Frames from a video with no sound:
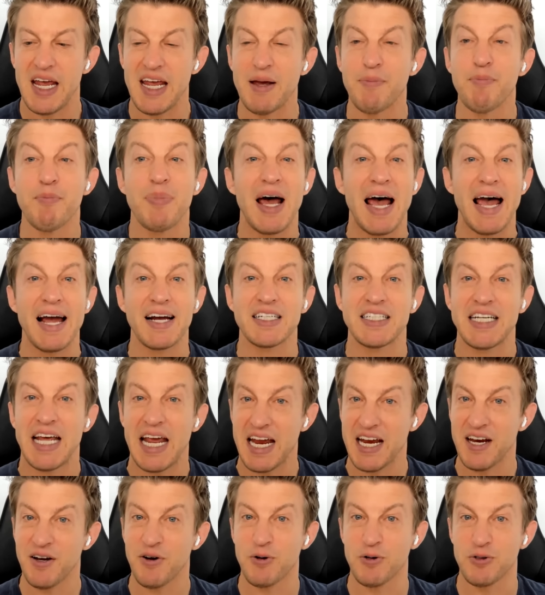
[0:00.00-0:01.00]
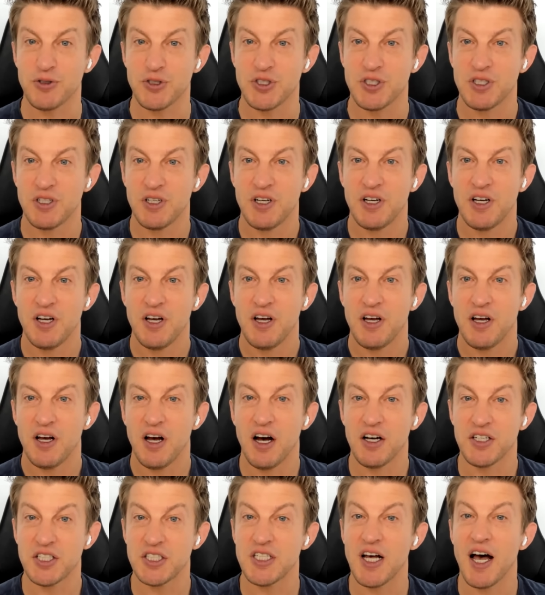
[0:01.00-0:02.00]
impact haters,
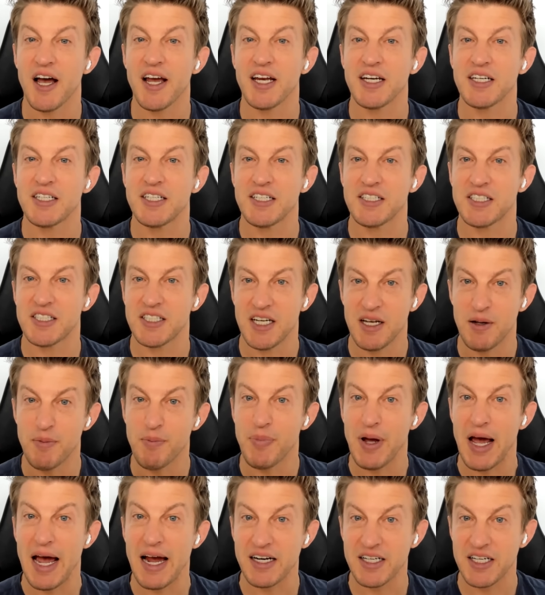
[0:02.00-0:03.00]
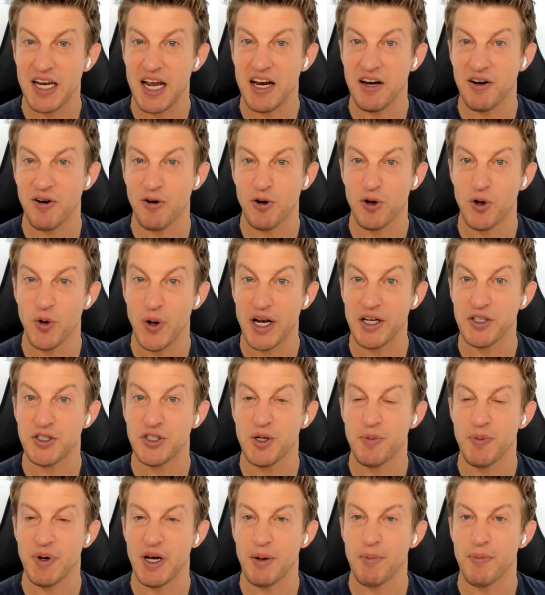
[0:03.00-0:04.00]
a scientist impact hater who
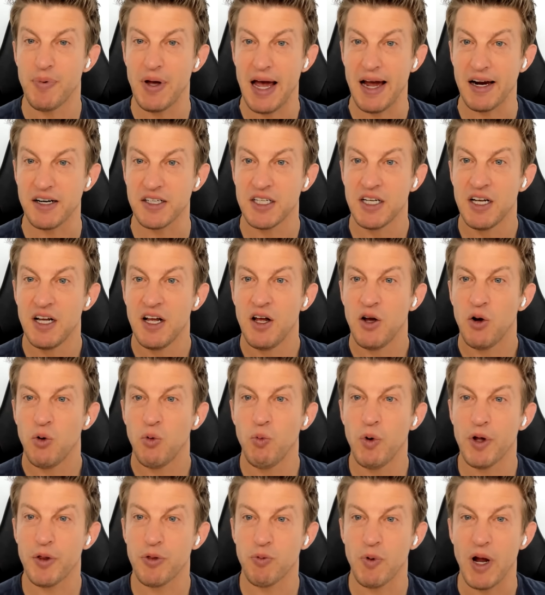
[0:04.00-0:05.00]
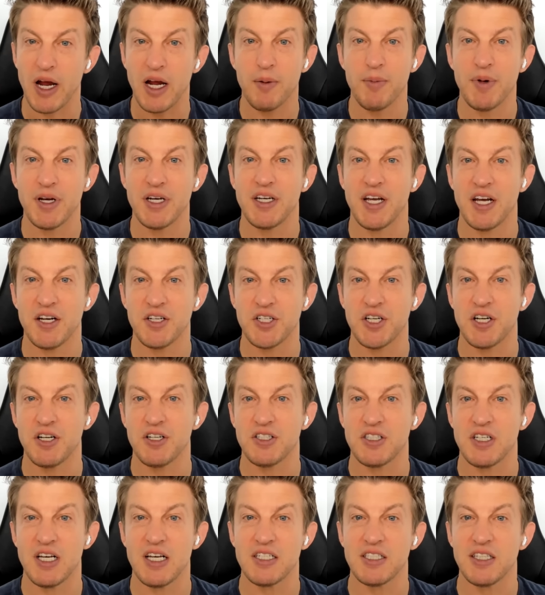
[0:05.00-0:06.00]
hates human impact, with
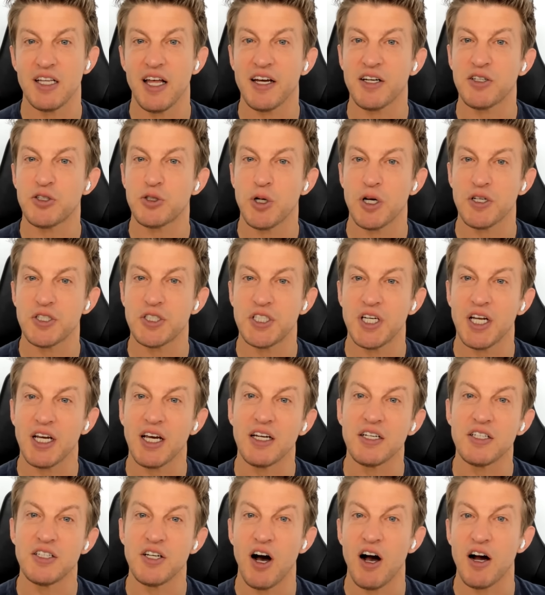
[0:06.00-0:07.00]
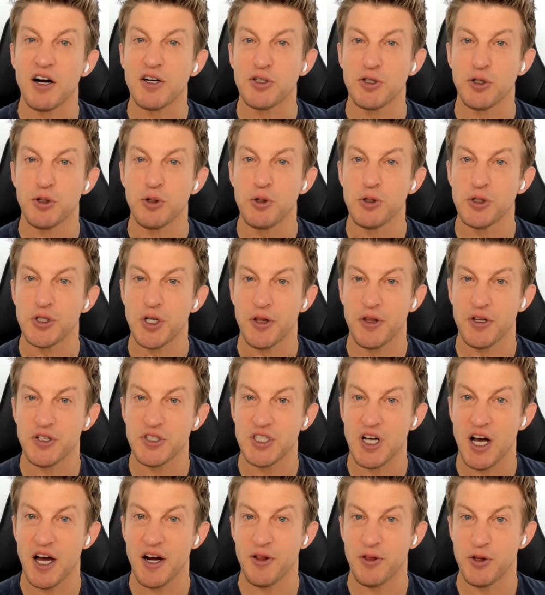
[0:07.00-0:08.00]
recommendations is like trusting a doctor who's on the
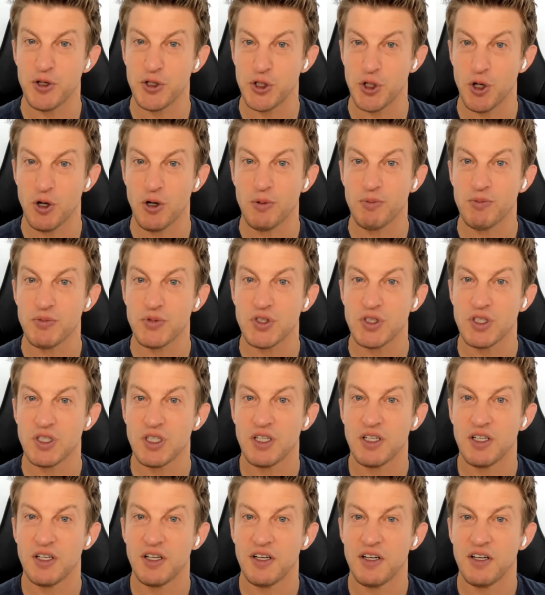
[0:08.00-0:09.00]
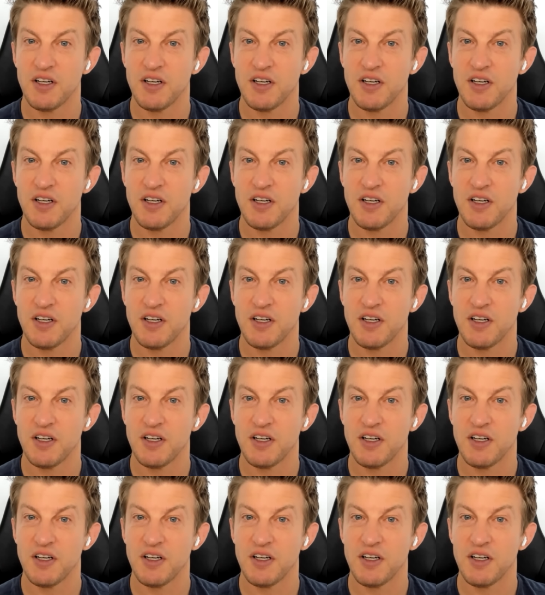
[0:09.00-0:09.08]
side of the germs.